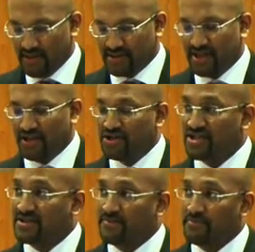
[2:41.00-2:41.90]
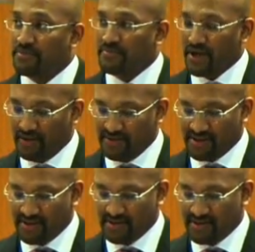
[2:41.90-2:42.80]
Solutions have been
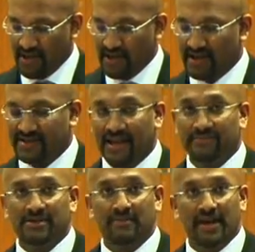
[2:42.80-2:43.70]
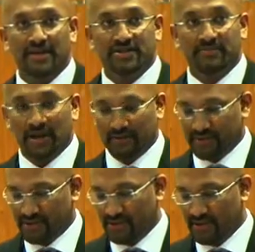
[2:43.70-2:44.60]
proposed in an attempt to manage the
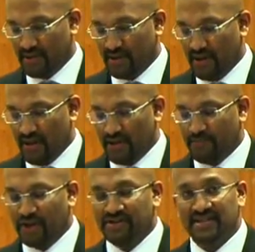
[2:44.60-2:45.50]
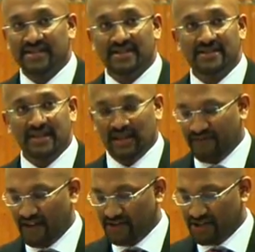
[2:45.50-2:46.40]
bulge. The post-CCT
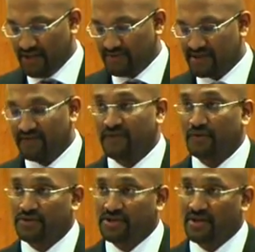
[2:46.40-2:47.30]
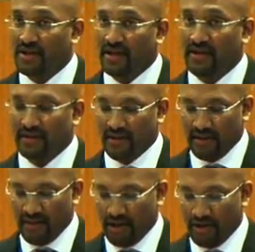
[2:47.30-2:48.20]
fellowships, unfortunately,
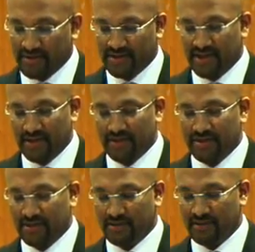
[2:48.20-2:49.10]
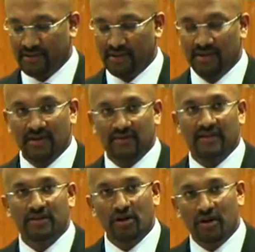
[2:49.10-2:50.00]
are not a solution. They
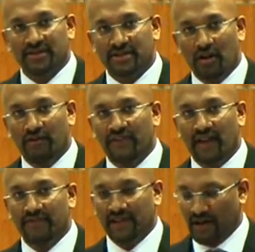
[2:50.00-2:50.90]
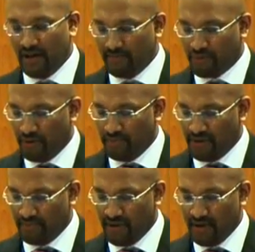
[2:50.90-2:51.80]
do not solve the underlying
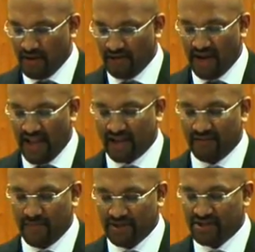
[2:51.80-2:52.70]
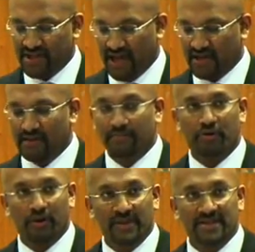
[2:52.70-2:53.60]
problem of a lack of much-needed and
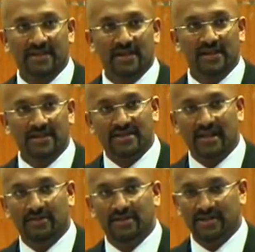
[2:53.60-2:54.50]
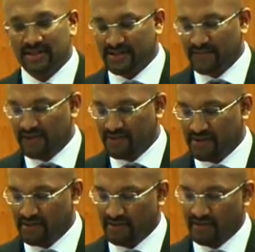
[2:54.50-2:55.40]
promised consultant expansion.